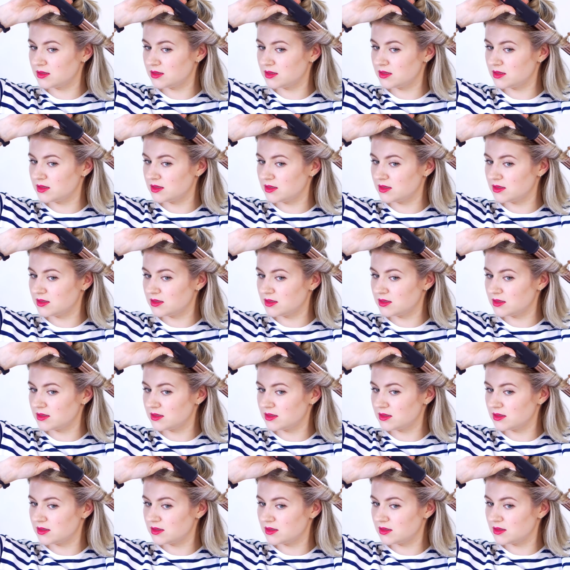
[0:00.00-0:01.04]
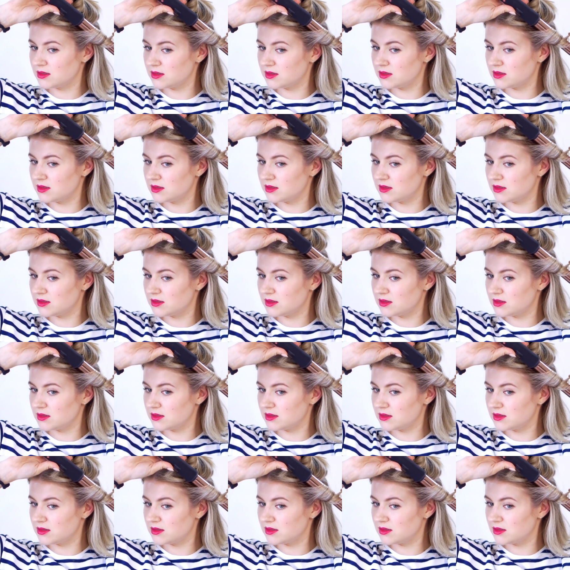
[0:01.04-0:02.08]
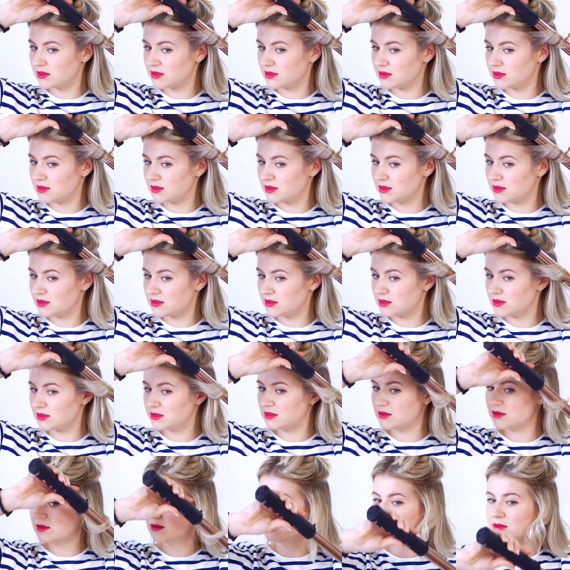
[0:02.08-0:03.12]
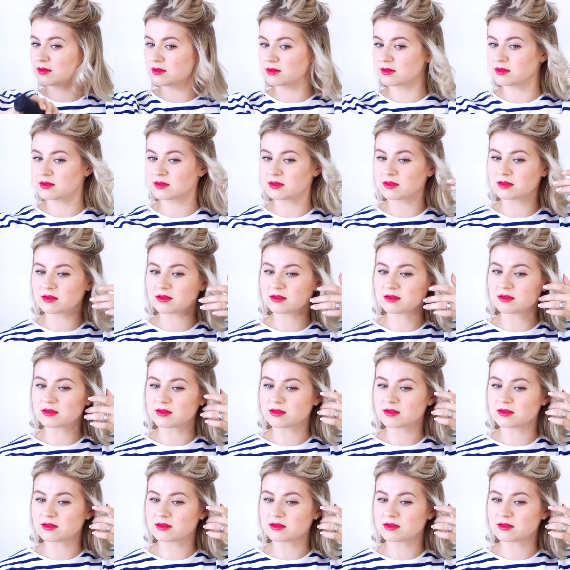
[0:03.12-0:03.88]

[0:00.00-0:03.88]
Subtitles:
(silence)